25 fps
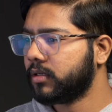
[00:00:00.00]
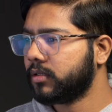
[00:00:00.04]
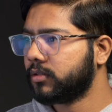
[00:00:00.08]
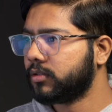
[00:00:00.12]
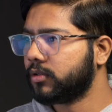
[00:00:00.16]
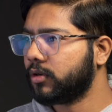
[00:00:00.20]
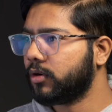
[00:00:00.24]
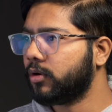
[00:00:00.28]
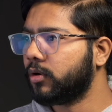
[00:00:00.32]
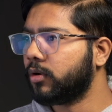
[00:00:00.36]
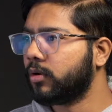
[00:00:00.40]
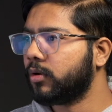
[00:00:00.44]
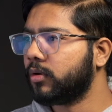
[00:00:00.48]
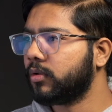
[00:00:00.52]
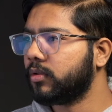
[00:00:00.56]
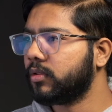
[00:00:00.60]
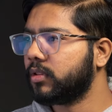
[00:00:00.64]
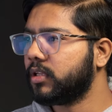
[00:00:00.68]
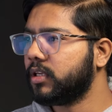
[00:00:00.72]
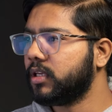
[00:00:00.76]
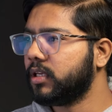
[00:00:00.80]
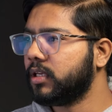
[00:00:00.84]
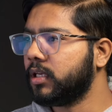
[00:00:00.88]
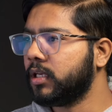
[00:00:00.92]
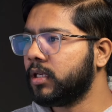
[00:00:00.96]
So
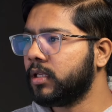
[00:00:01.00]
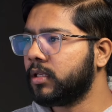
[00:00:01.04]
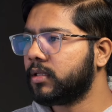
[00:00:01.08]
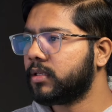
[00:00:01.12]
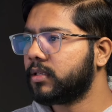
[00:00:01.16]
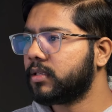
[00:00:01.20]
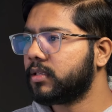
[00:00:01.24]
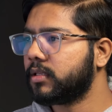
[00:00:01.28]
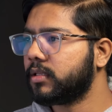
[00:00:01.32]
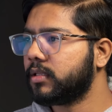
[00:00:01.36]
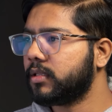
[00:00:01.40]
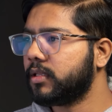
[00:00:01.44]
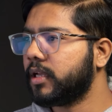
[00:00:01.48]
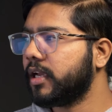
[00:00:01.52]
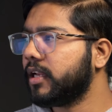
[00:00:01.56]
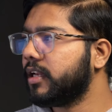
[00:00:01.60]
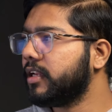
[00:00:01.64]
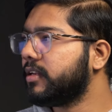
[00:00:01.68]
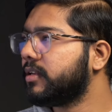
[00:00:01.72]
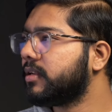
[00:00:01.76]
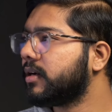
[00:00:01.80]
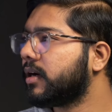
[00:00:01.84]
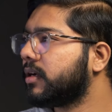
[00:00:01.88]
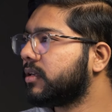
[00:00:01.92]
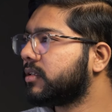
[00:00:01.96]
the
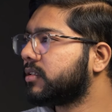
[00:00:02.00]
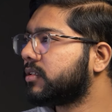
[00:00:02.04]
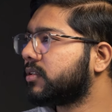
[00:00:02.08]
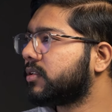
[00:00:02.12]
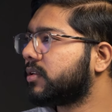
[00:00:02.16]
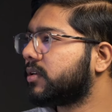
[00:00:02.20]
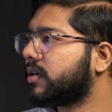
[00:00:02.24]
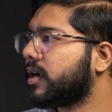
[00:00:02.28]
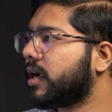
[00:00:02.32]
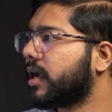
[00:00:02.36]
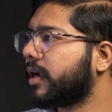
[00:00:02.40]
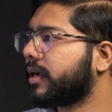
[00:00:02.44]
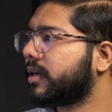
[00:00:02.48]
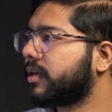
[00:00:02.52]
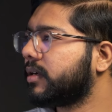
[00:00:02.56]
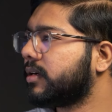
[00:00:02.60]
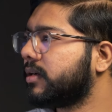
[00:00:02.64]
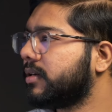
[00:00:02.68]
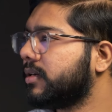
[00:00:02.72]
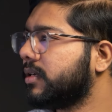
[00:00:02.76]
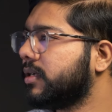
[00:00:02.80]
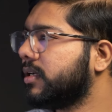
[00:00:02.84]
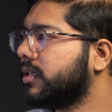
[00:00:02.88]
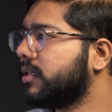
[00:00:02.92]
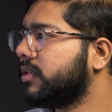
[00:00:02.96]
daily task
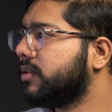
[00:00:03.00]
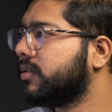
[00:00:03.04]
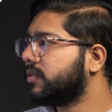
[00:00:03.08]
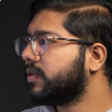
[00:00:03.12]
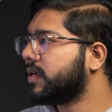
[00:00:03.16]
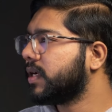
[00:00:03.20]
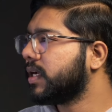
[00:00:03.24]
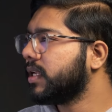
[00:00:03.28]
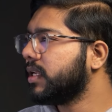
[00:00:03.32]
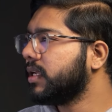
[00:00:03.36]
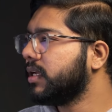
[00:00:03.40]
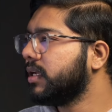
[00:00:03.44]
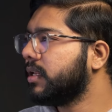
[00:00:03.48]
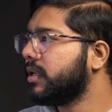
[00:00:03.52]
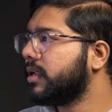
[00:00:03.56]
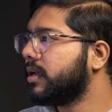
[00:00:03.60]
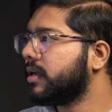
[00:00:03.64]
tracker is ready.